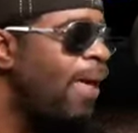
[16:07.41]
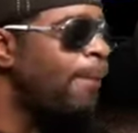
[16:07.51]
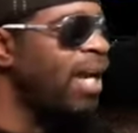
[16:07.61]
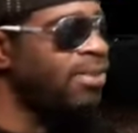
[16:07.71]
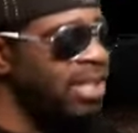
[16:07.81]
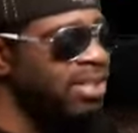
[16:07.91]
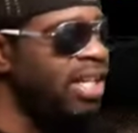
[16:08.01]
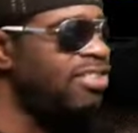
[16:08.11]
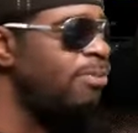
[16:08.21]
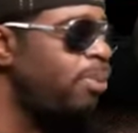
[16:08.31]
But I think
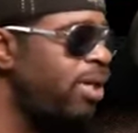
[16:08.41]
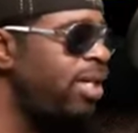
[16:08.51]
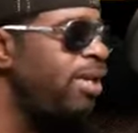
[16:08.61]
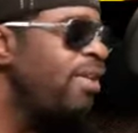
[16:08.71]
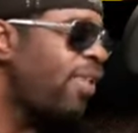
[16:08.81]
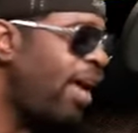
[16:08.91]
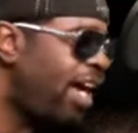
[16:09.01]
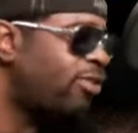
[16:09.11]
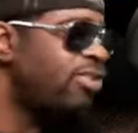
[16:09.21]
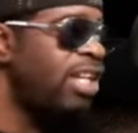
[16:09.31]
they should bring the
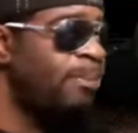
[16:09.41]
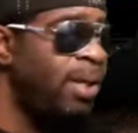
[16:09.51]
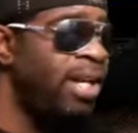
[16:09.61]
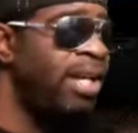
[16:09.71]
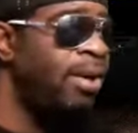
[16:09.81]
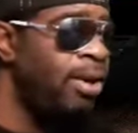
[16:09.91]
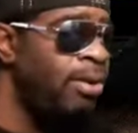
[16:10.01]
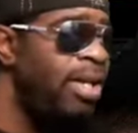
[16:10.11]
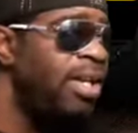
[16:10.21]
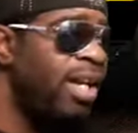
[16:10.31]
actress that played
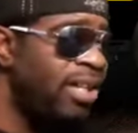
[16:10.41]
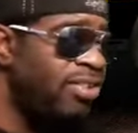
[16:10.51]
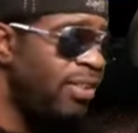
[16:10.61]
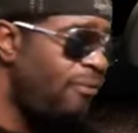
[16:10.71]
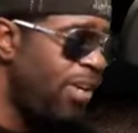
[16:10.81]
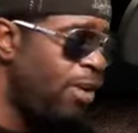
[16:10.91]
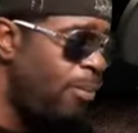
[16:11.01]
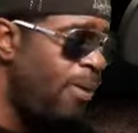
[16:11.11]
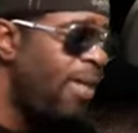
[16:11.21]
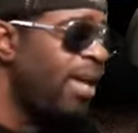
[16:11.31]
her into the
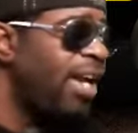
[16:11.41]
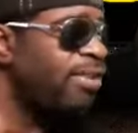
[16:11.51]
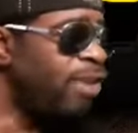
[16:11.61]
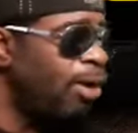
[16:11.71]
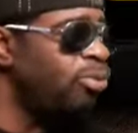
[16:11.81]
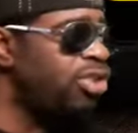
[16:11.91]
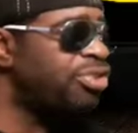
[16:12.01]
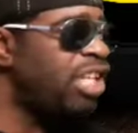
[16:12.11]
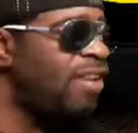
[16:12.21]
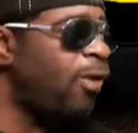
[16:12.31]
film. And don't
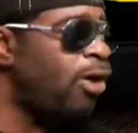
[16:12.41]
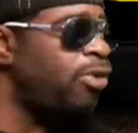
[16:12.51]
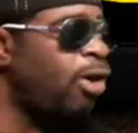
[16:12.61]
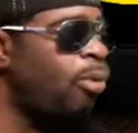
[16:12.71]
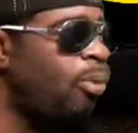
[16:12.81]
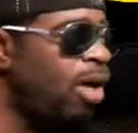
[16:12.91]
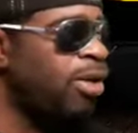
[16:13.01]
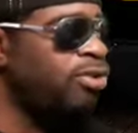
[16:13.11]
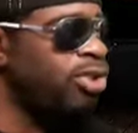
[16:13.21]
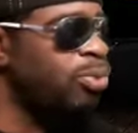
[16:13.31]
just give her no one
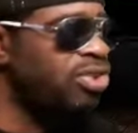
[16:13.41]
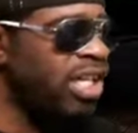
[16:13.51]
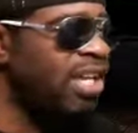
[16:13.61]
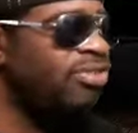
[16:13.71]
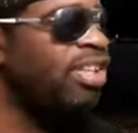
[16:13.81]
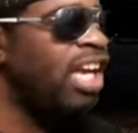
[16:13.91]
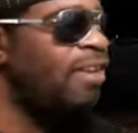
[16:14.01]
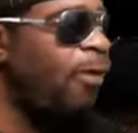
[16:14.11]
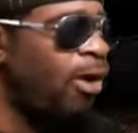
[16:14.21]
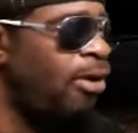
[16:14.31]
or two scenes.
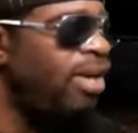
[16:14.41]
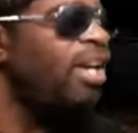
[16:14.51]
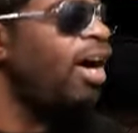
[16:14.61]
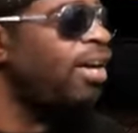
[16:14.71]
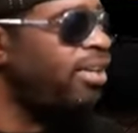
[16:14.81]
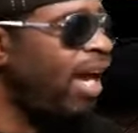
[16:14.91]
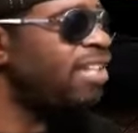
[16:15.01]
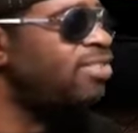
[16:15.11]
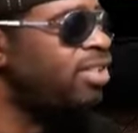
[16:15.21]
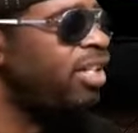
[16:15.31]
Give her a
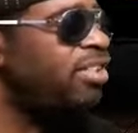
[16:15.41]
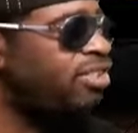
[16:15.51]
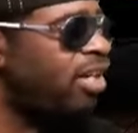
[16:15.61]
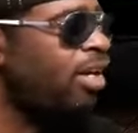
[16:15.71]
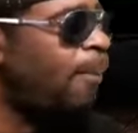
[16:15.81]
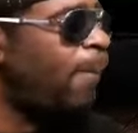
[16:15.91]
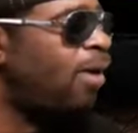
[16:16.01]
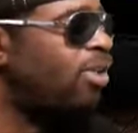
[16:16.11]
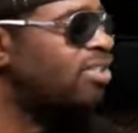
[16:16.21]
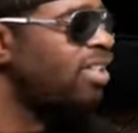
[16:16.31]
nice, good chunk
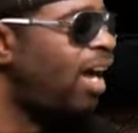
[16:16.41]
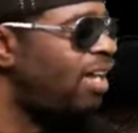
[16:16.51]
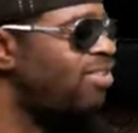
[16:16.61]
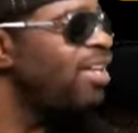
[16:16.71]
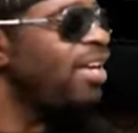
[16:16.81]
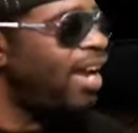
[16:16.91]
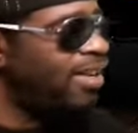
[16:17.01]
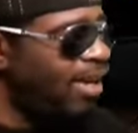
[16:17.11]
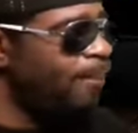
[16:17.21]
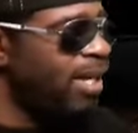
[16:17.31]
amount of size
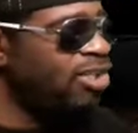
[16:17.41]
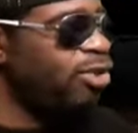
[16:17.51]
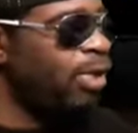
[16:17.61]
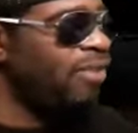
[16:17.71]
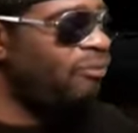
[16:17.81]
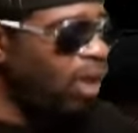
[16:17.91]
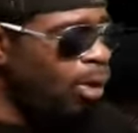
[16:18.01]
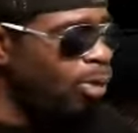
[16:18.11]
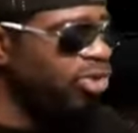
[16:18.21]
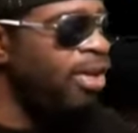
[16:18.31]
and make sure it
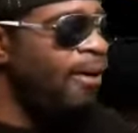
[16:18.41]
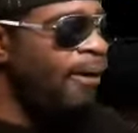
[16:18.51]
flows.